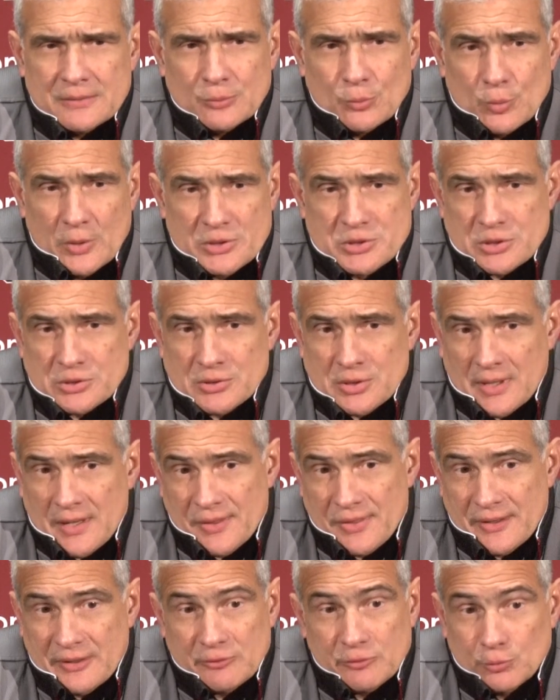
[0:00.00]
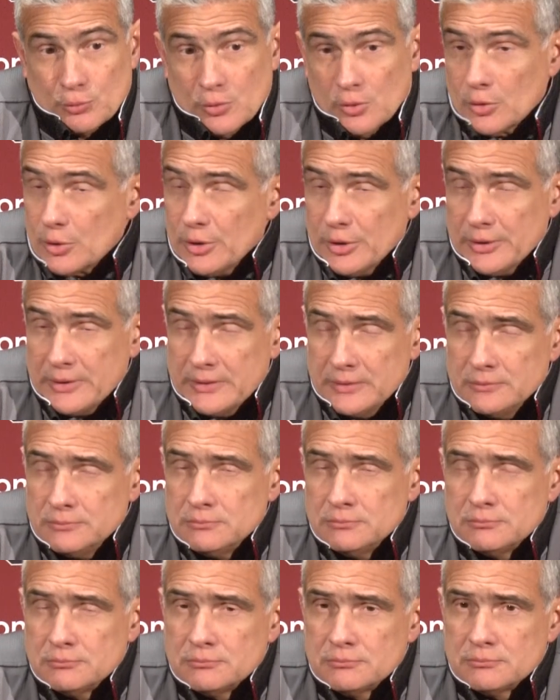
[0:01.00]
Wichita, I think, is real good.
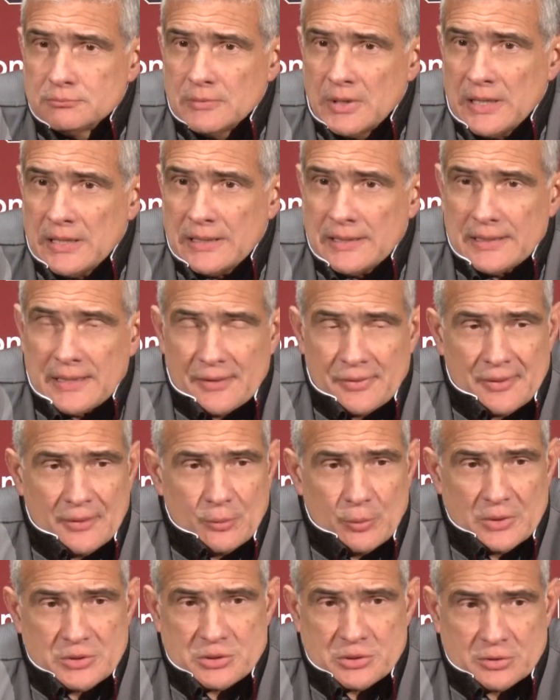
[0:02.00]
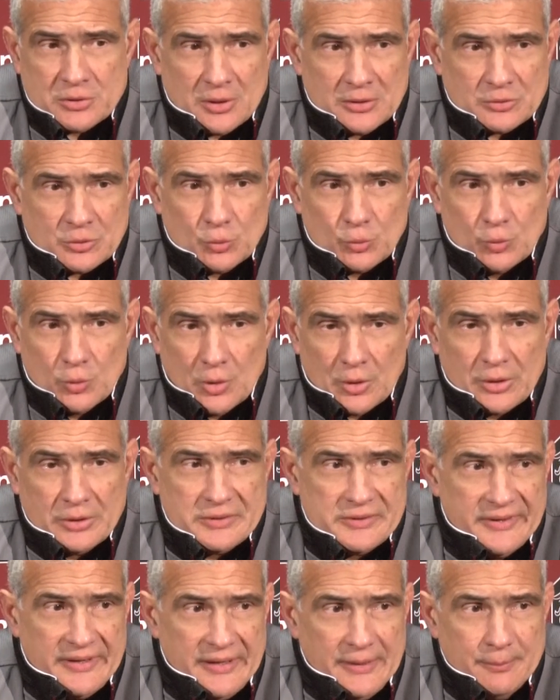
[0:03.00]
I think Wichita is a real
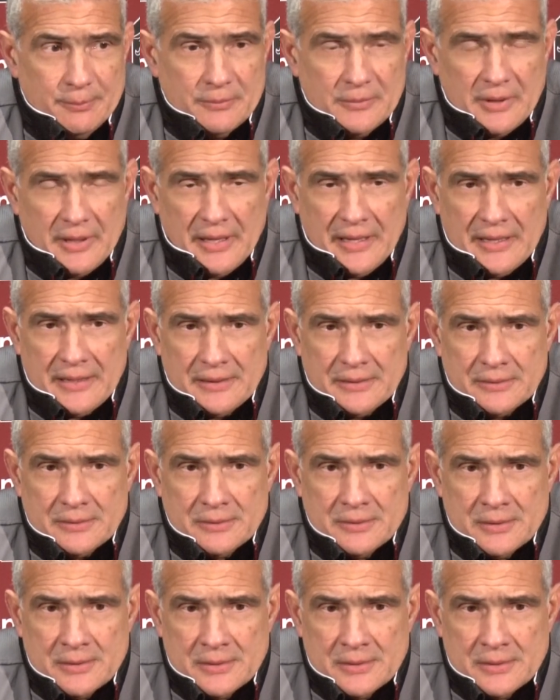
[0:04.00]
good team. And,